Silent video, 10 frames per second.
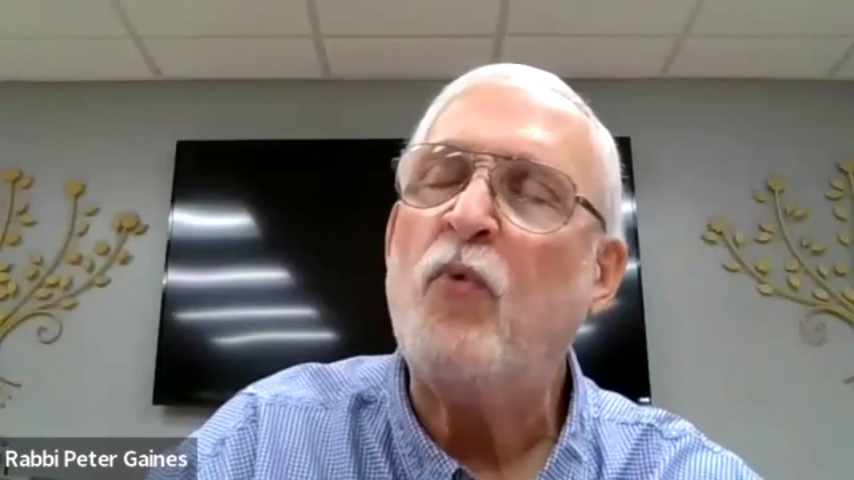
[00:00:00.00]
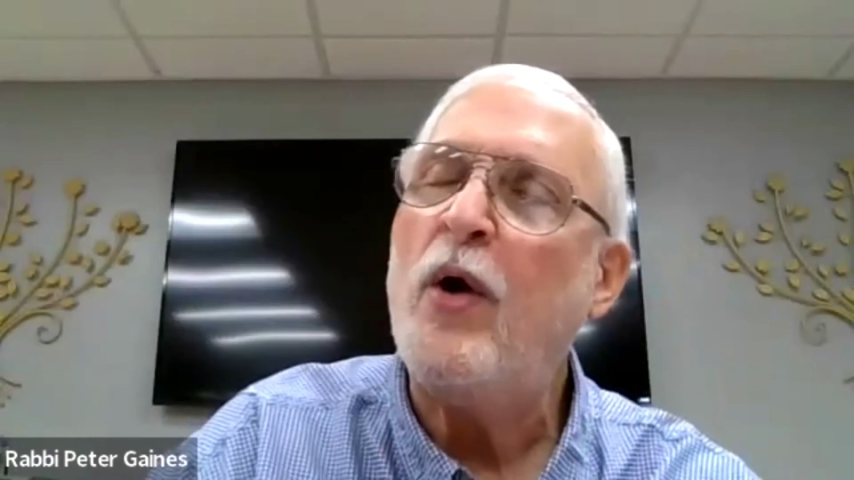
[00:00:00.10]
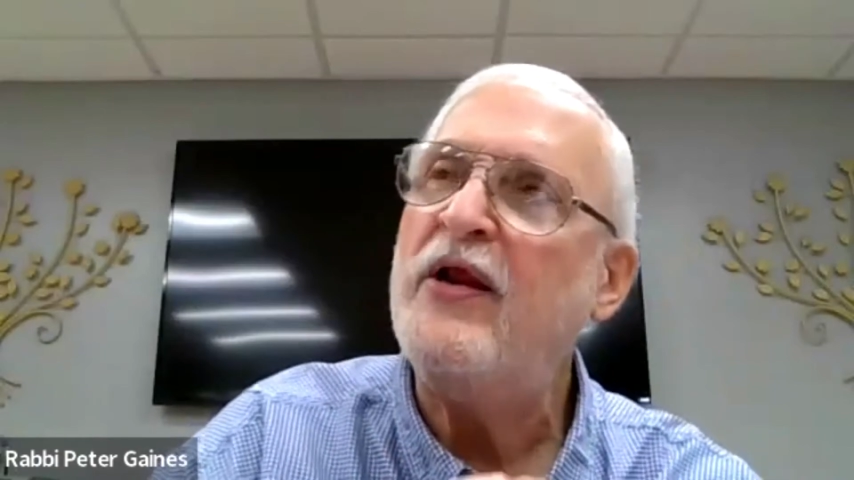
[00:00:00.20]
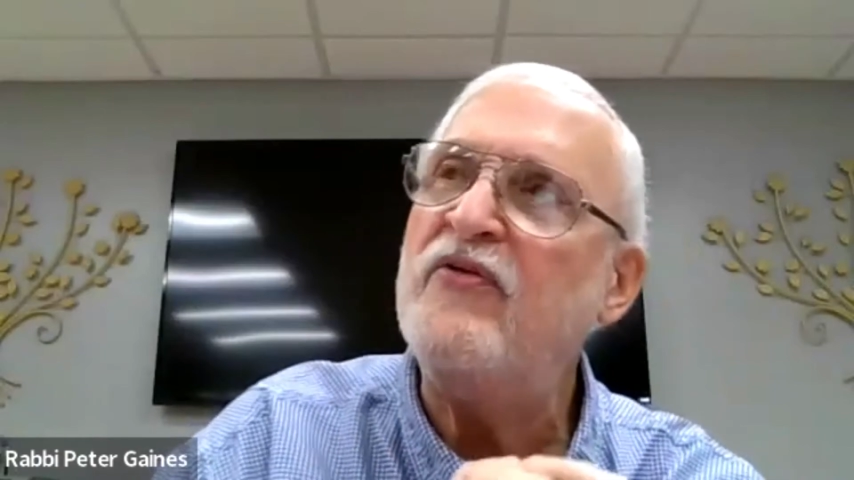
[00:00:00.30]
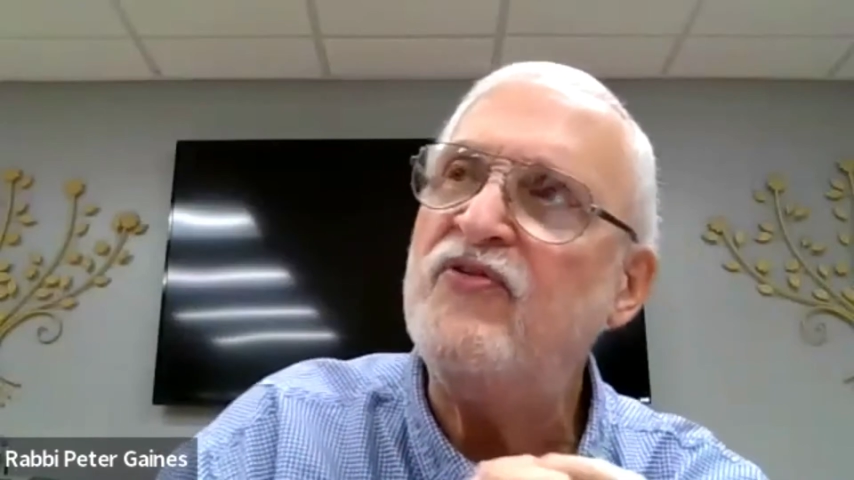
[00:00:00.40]

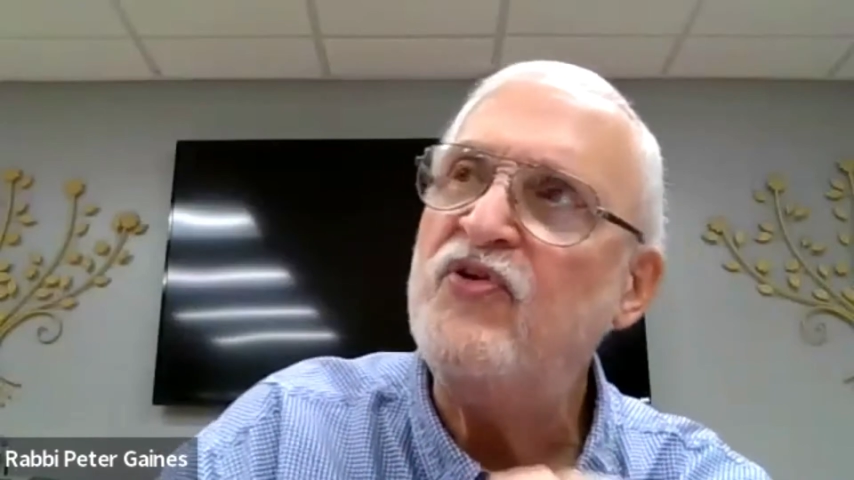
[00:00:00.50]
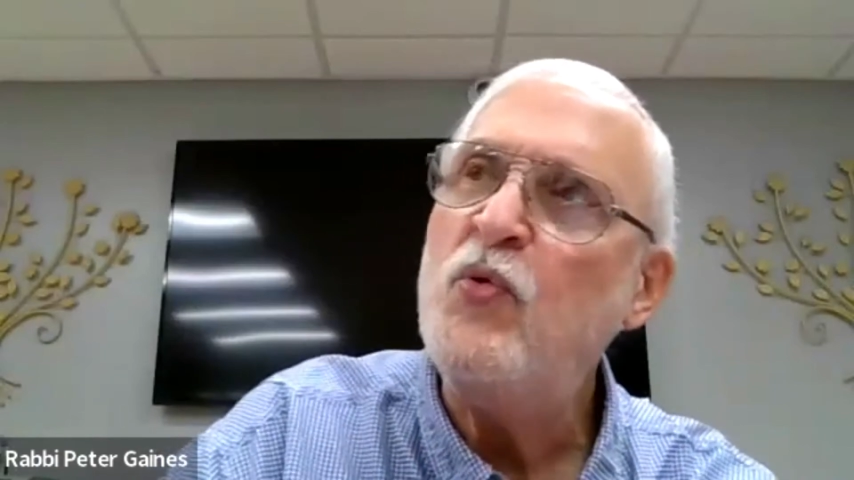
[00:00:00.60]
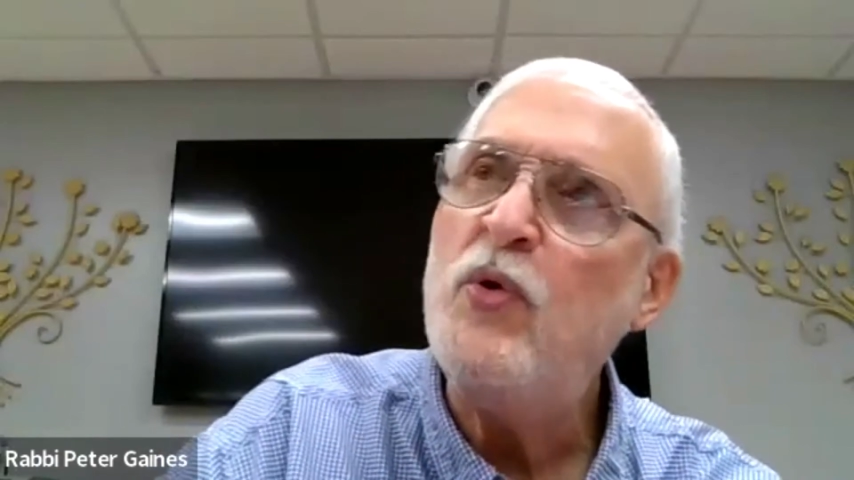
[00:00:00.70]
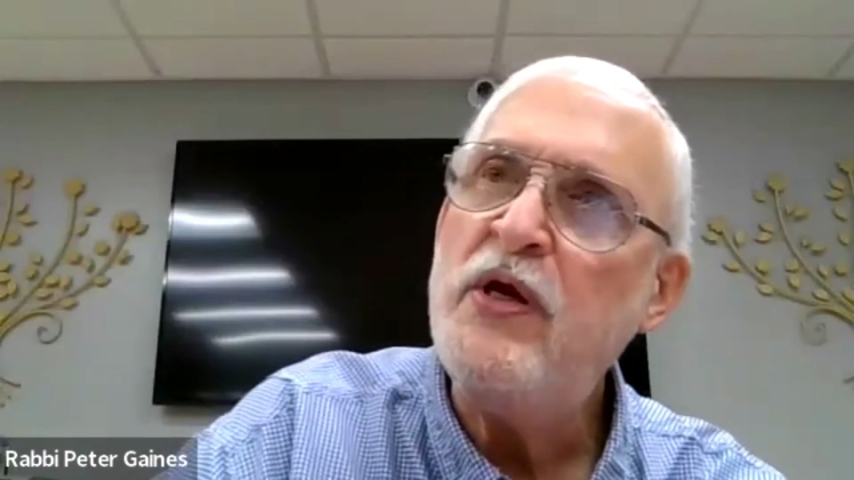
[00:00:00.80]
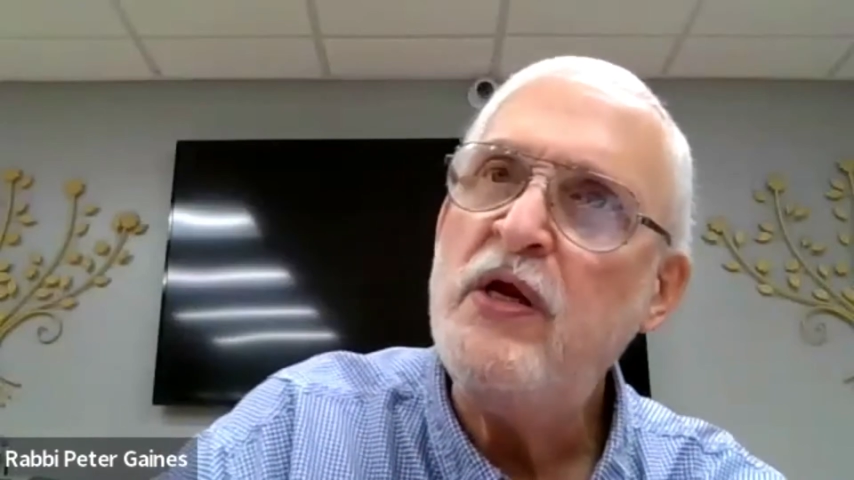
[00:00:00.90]
what he's
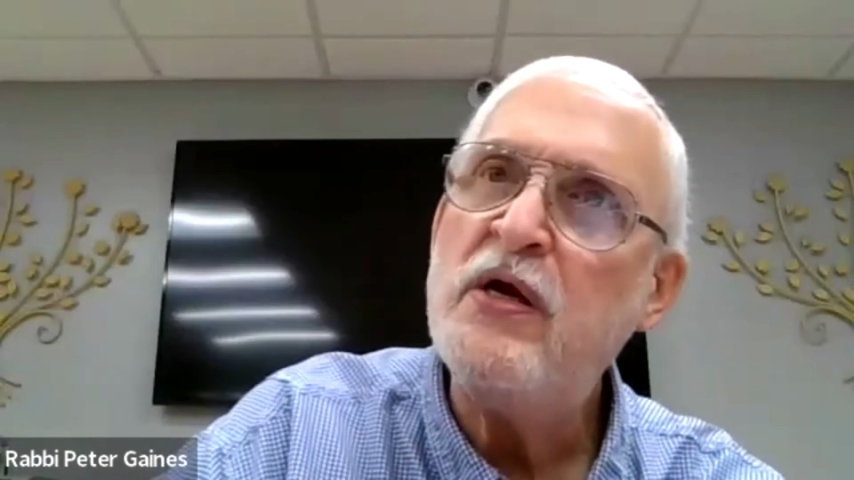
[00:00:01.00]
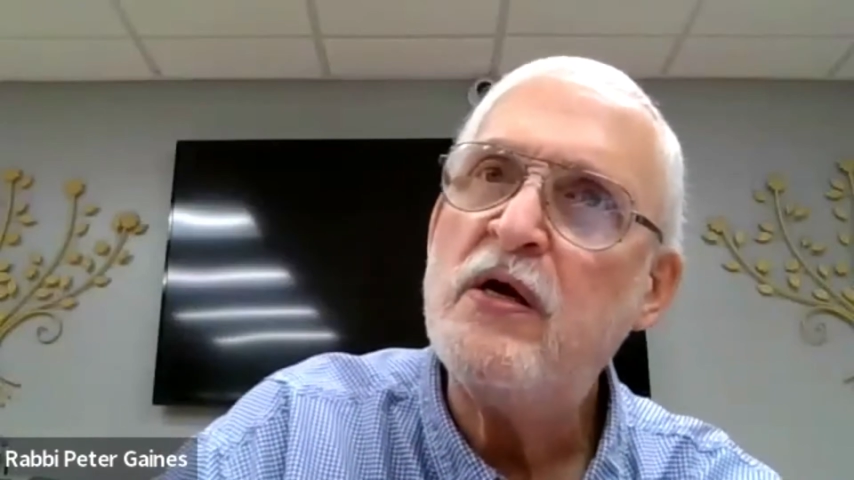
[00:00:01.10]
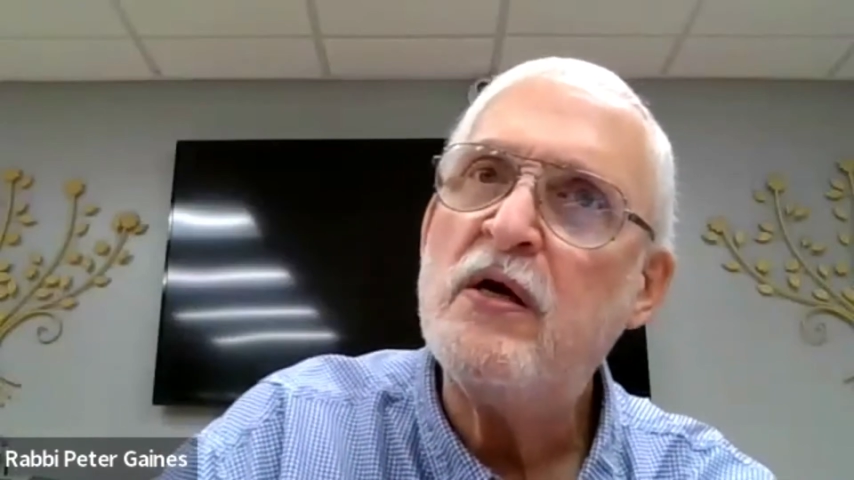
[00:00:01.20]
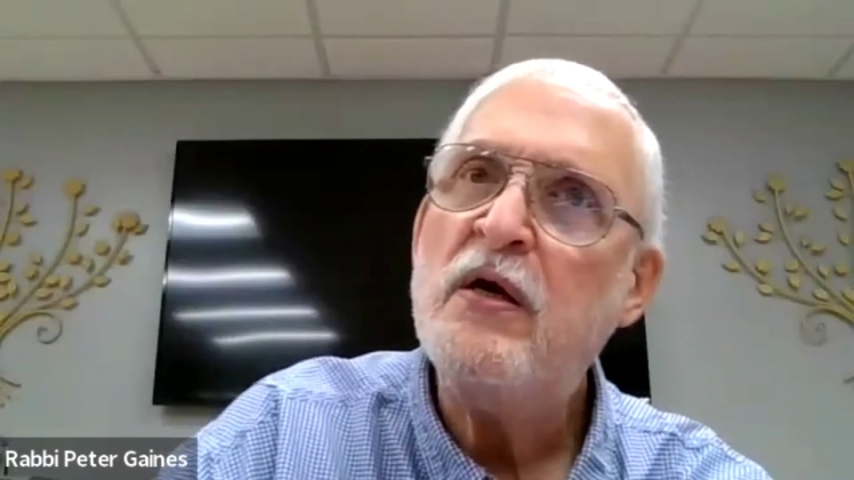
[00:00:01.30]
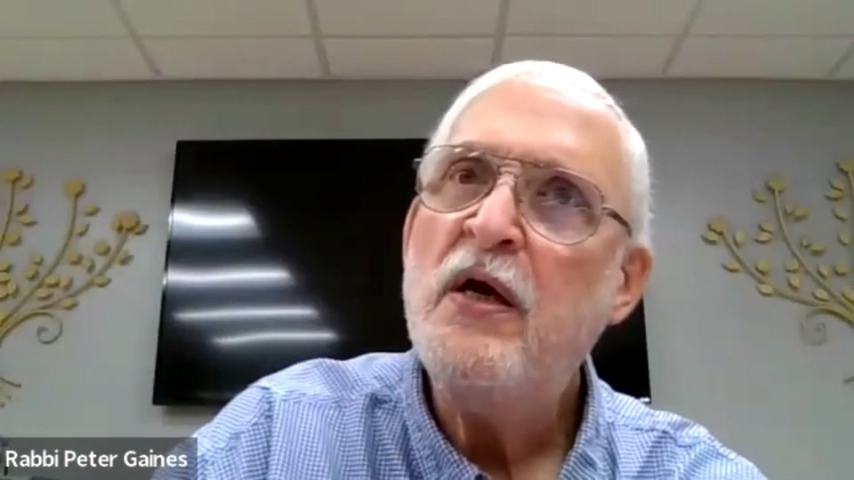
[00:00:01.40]
doing
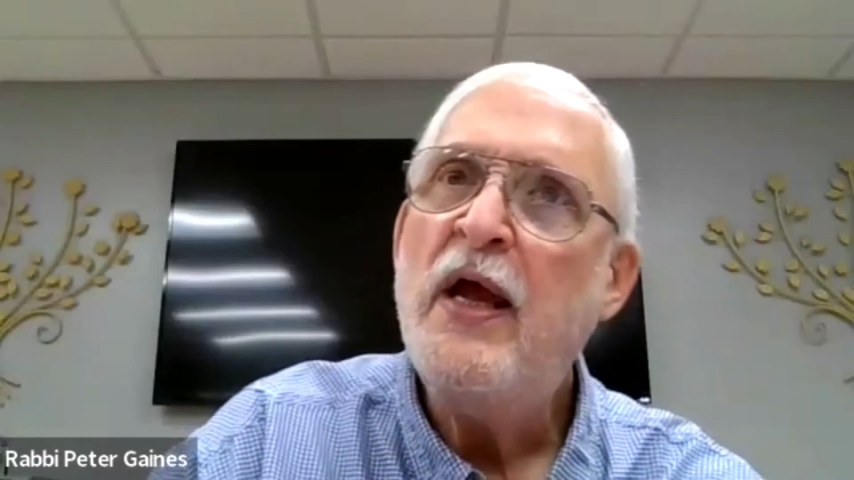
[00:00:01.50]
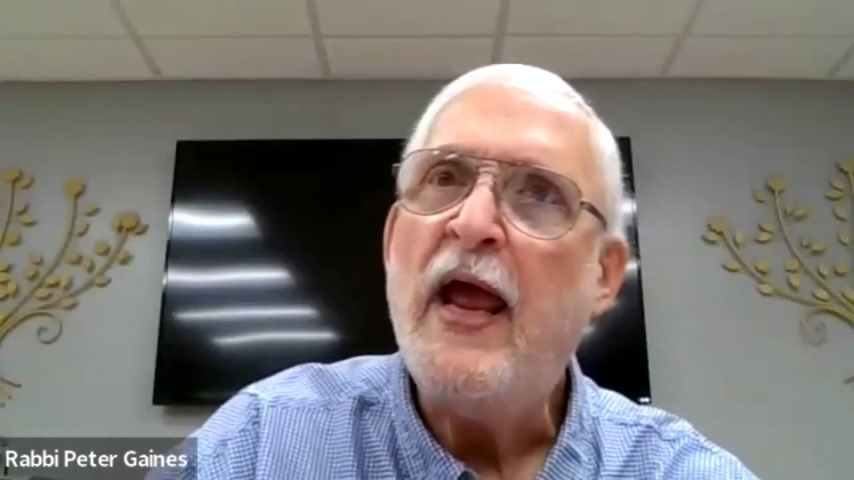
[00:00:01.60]
here